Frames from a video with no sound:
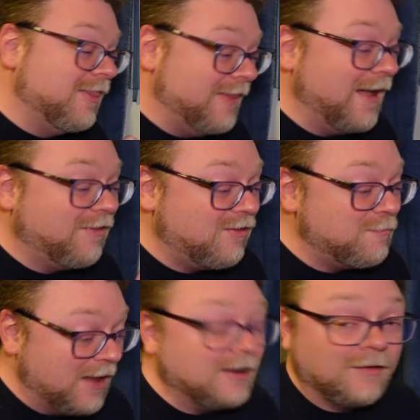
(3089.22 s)
That's
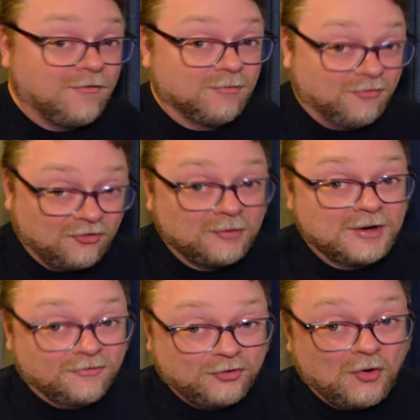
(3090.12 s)
spending some
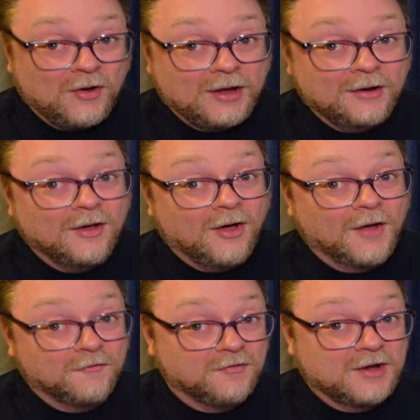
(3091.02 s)
serious coin
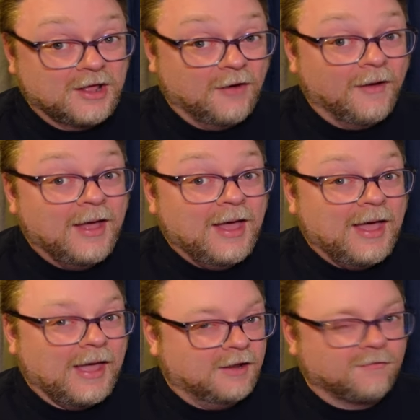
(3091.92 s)
on a video,
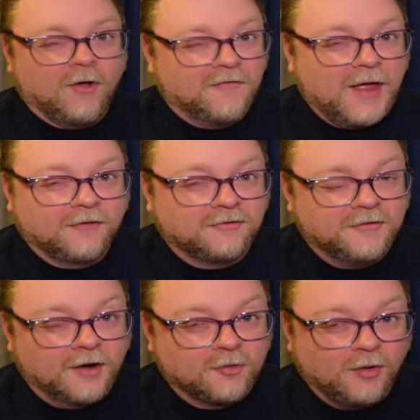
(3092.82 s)
and it's all tax
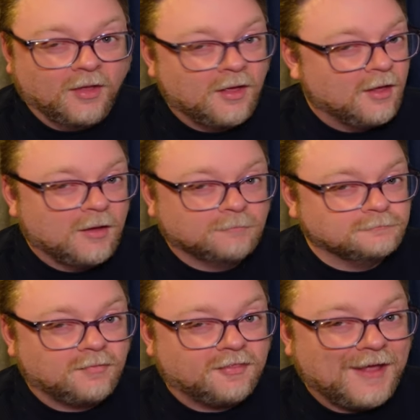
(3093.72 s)
deductible.
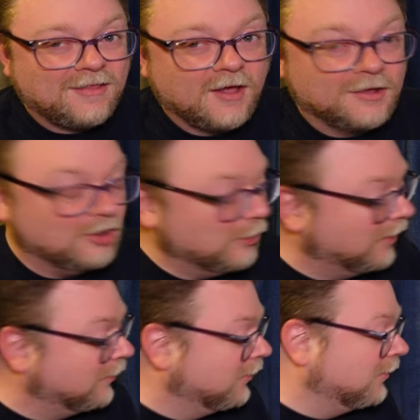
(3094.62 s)
That's how you do
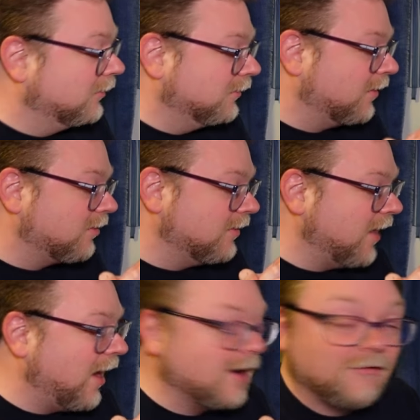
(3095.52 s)
it. But
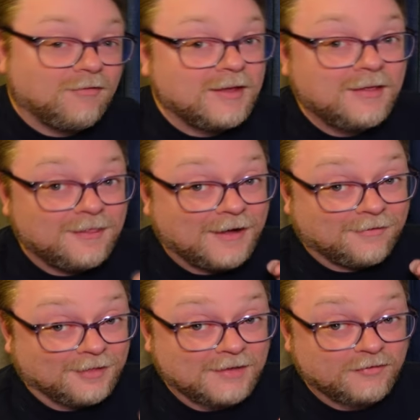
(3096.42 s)
honestly,
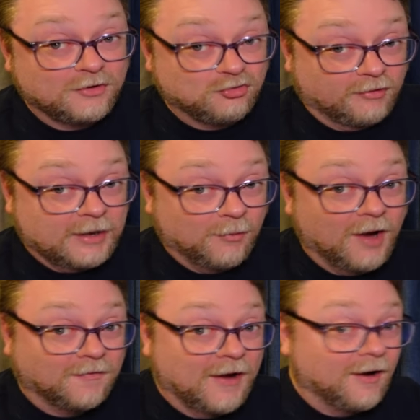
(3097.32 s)
that's living the dream
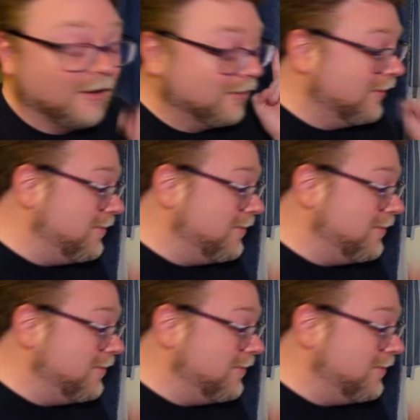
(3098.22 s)
right there.